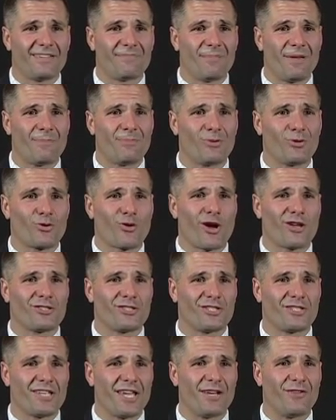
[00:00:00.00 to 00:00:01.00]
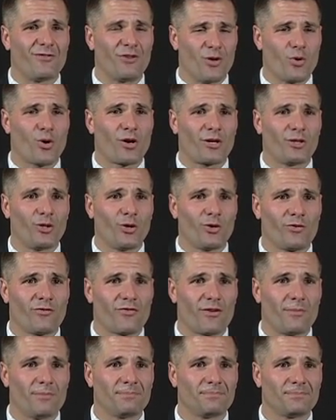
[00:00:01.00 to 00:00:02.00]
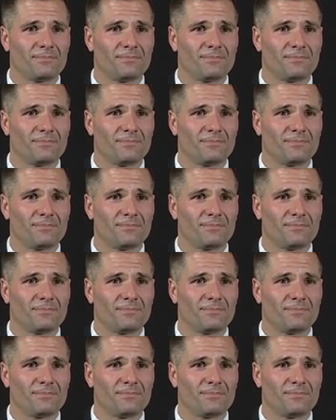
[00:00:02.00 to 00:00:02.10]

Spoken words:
people across the state of New York can learn from.